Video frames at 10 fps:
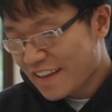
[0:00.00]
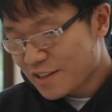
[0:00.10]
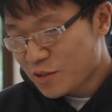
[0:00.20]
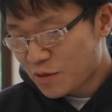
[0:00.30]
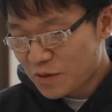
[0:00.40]

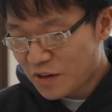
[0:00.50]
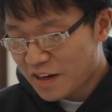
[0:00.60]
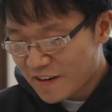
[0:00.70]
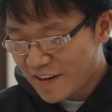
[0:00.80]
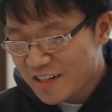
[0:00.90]
Yeah, so, you know,
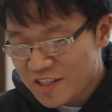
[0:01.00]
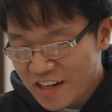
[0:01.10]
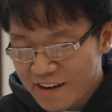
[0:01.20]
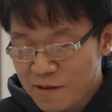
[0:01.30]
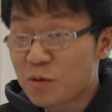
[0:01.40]
at
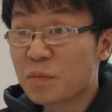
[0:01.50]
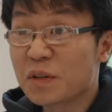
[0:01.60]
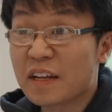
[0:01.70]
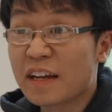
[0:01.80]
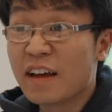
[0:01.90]
Cognition AI, we're
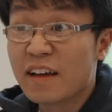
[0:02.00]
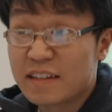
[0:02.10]
building